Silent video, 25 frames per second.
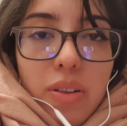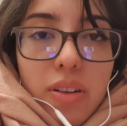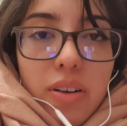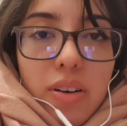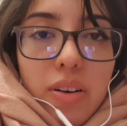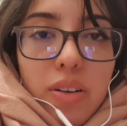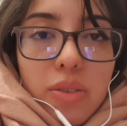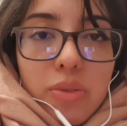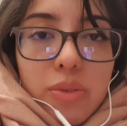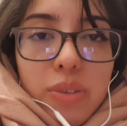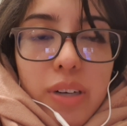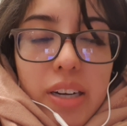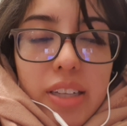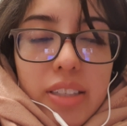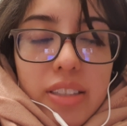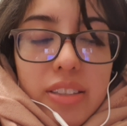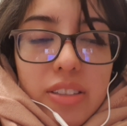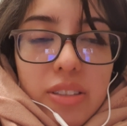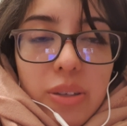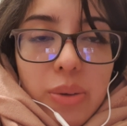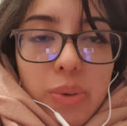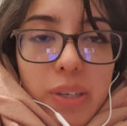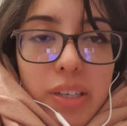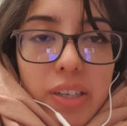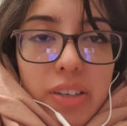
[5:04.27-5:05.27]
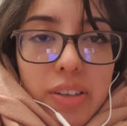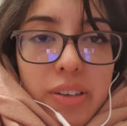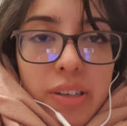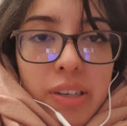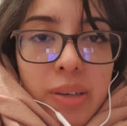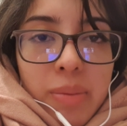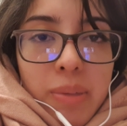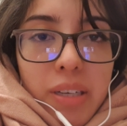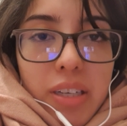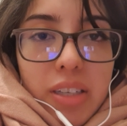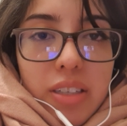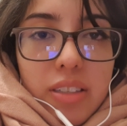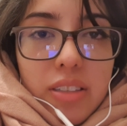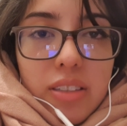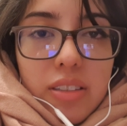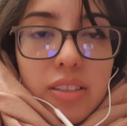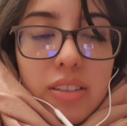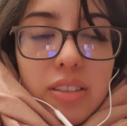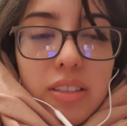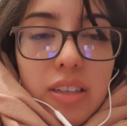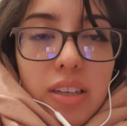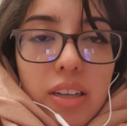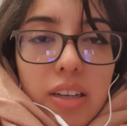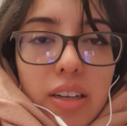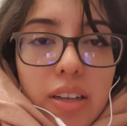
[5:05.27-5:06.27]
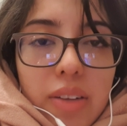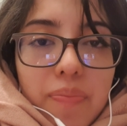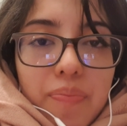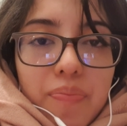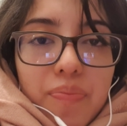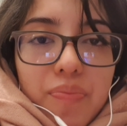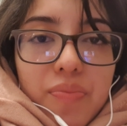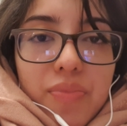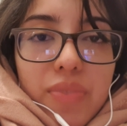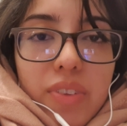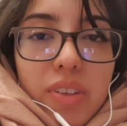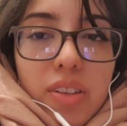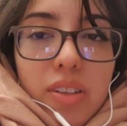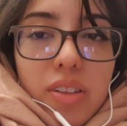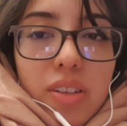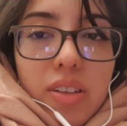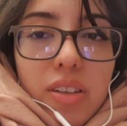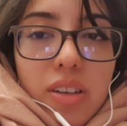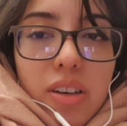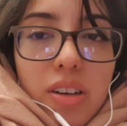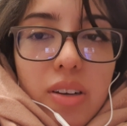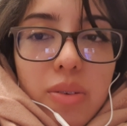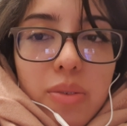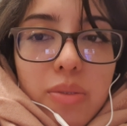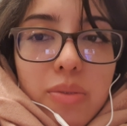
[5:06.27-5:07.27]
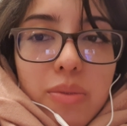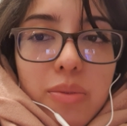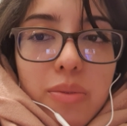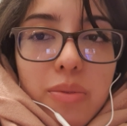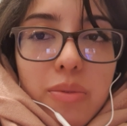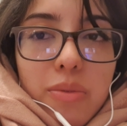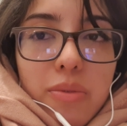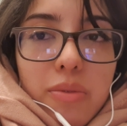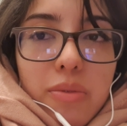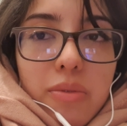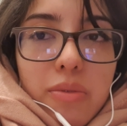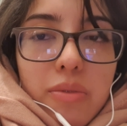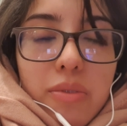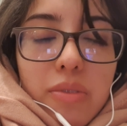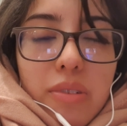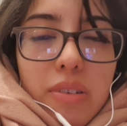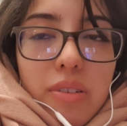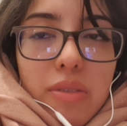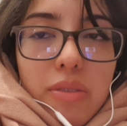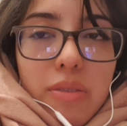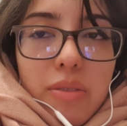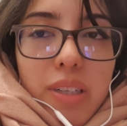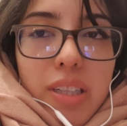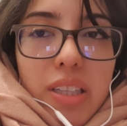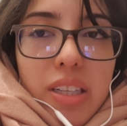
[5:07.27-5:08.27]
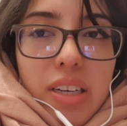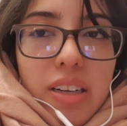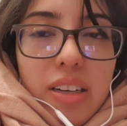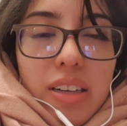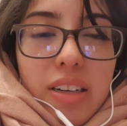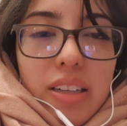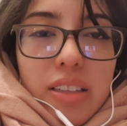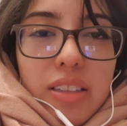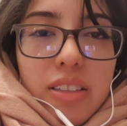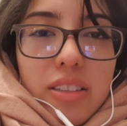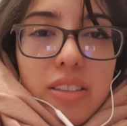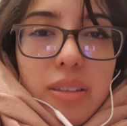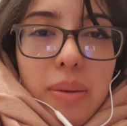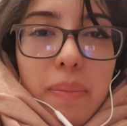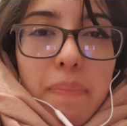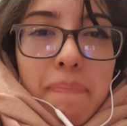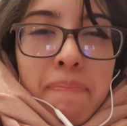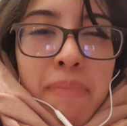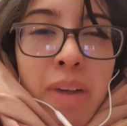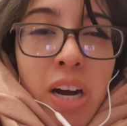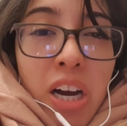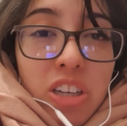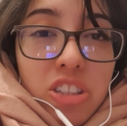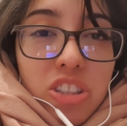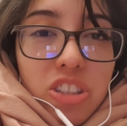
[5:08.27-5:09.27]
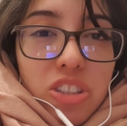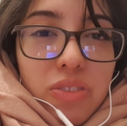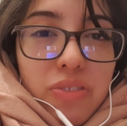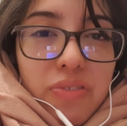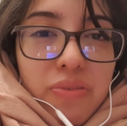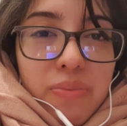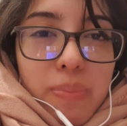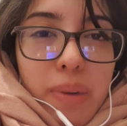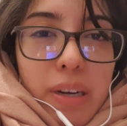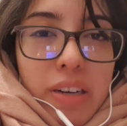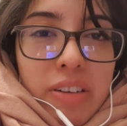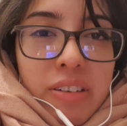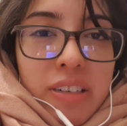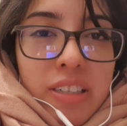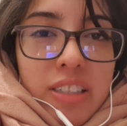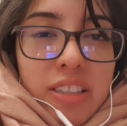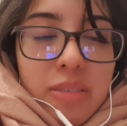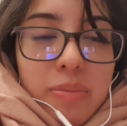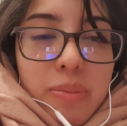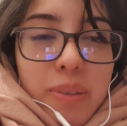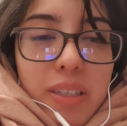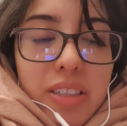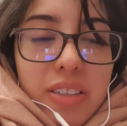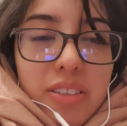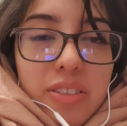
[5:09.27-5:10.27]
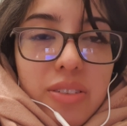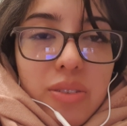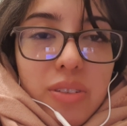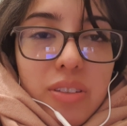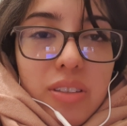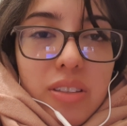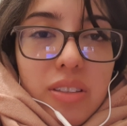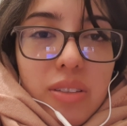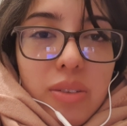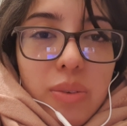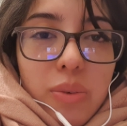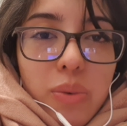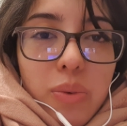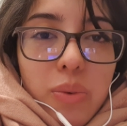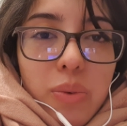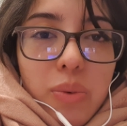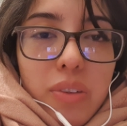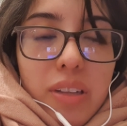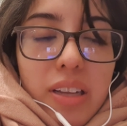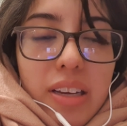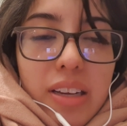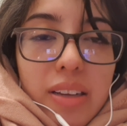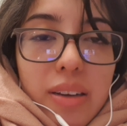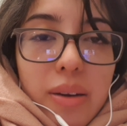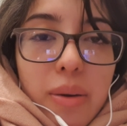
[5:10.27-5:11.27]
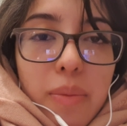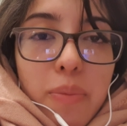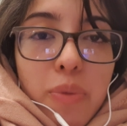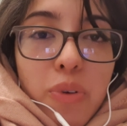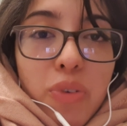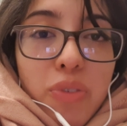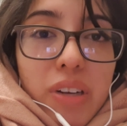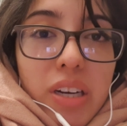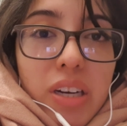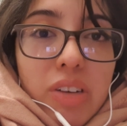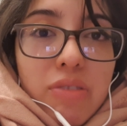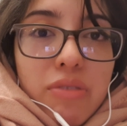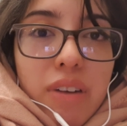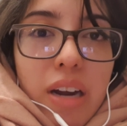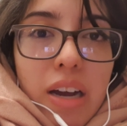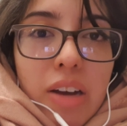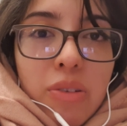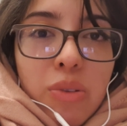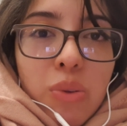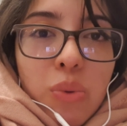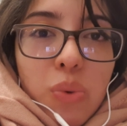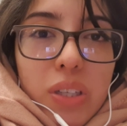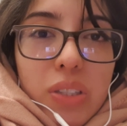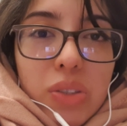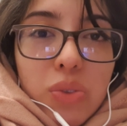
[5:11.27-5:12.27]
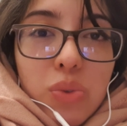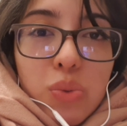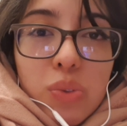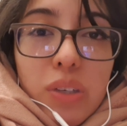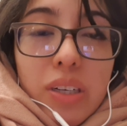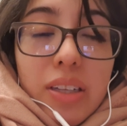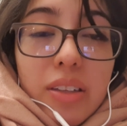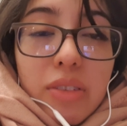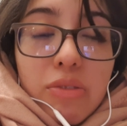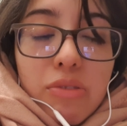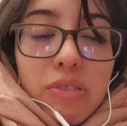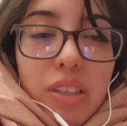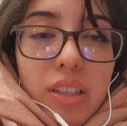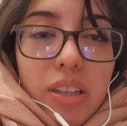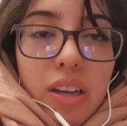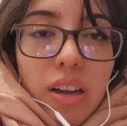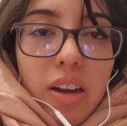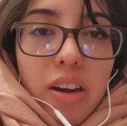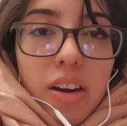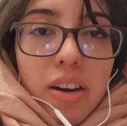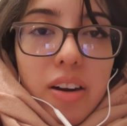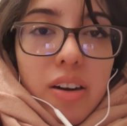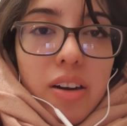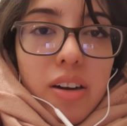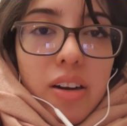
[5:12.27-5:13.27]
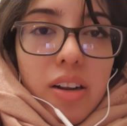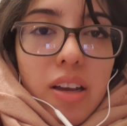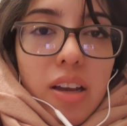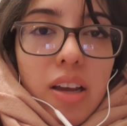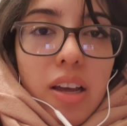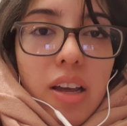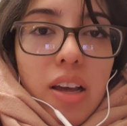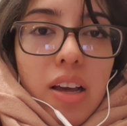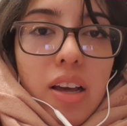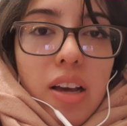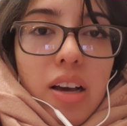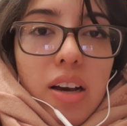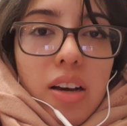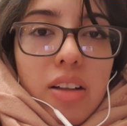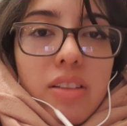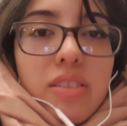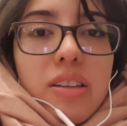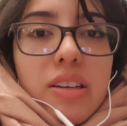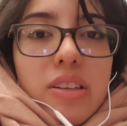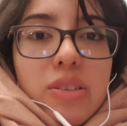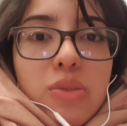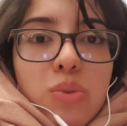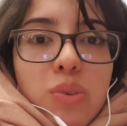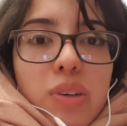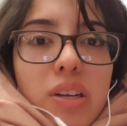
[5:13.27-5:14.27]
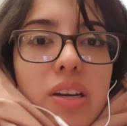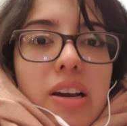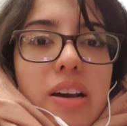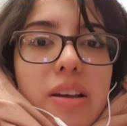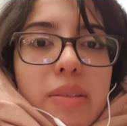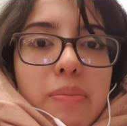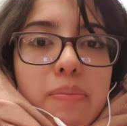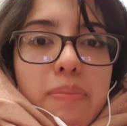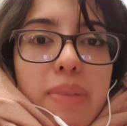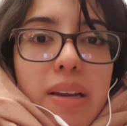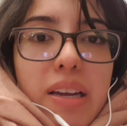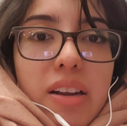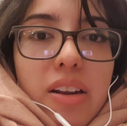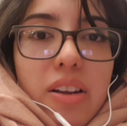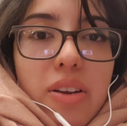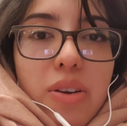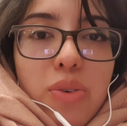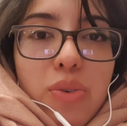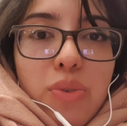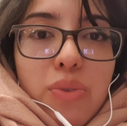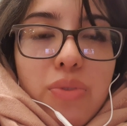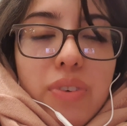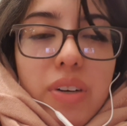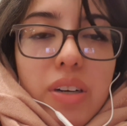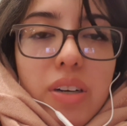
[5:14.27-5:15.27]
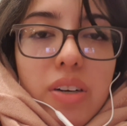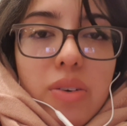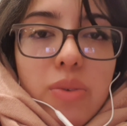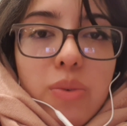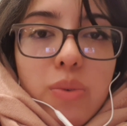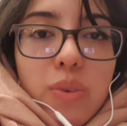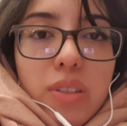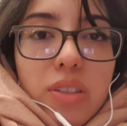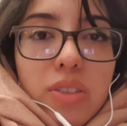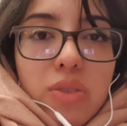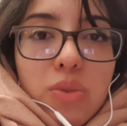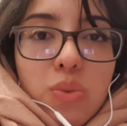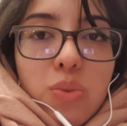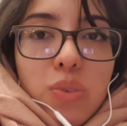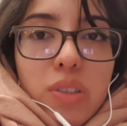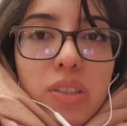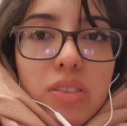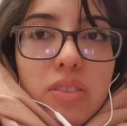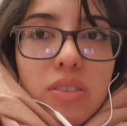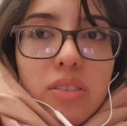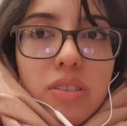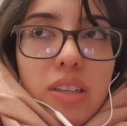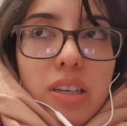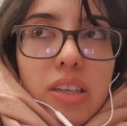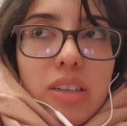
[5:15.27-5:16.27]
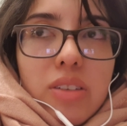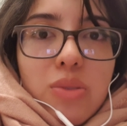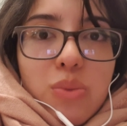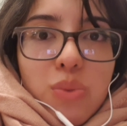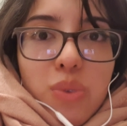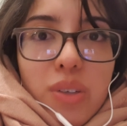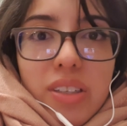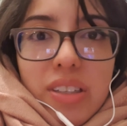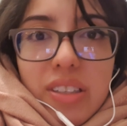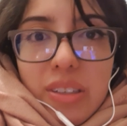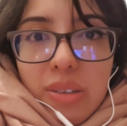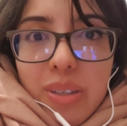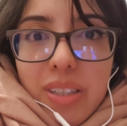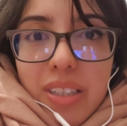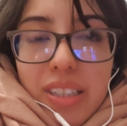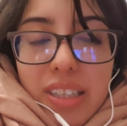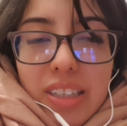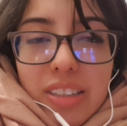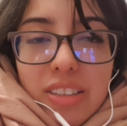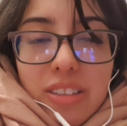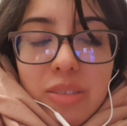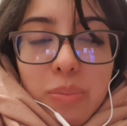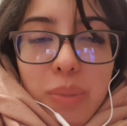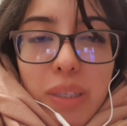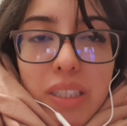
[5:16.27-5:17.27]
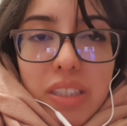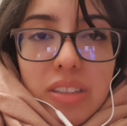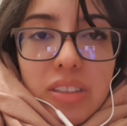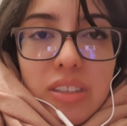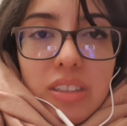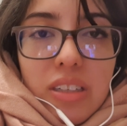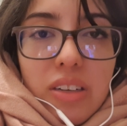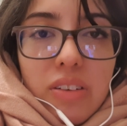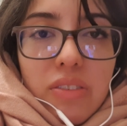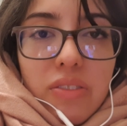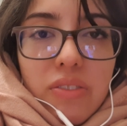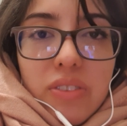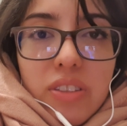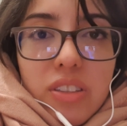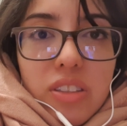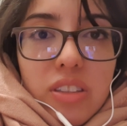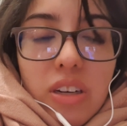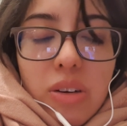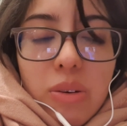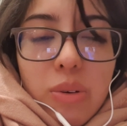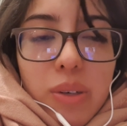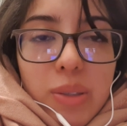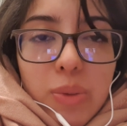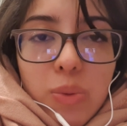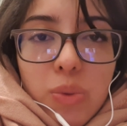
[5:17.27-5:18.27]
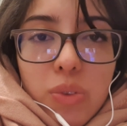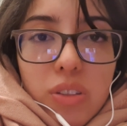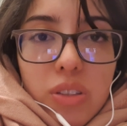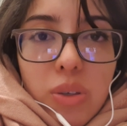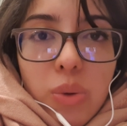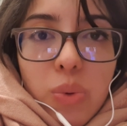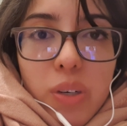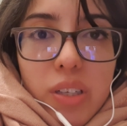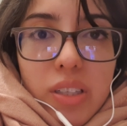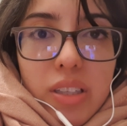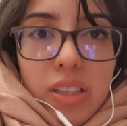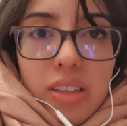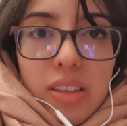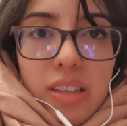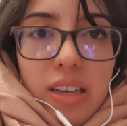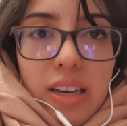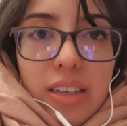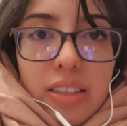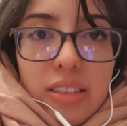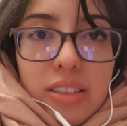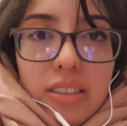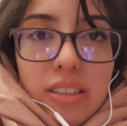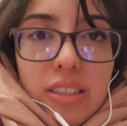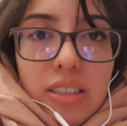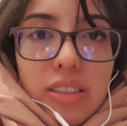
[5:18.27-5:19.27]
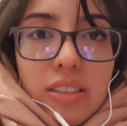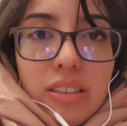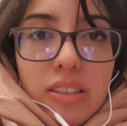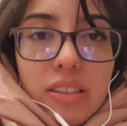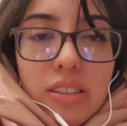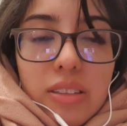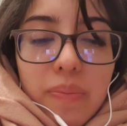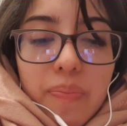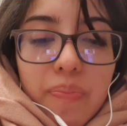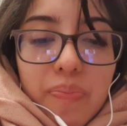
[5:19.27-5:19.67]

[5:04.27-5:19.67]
already so annoying because, you know, we didn't get to see much of Paris because, like, moving around was really, really hard unless we had paid Uber, which was like really, really expensive. So were the taxis.